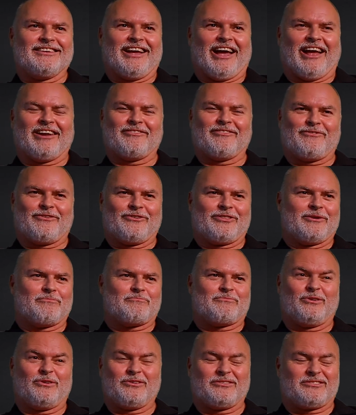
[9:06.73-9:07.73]
And for the
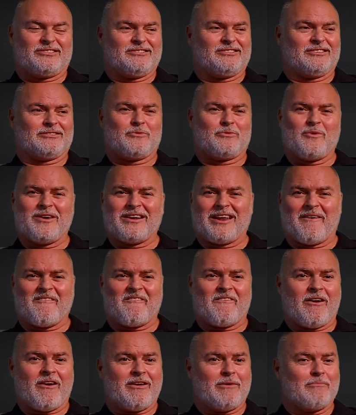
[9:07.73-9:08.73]
Bulls to just win a
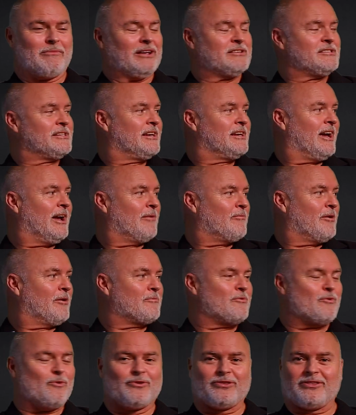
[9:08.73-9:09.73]
very messy game
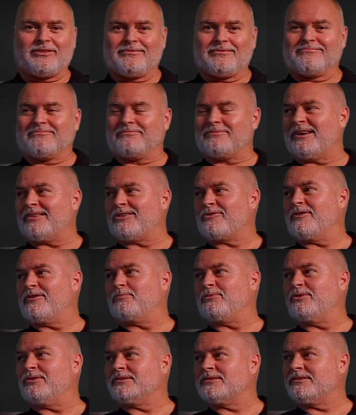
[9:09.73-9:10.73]
up north by 3
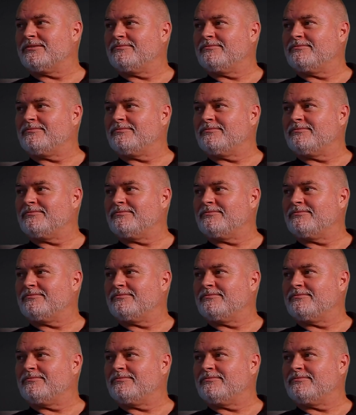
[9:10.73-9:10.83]
points.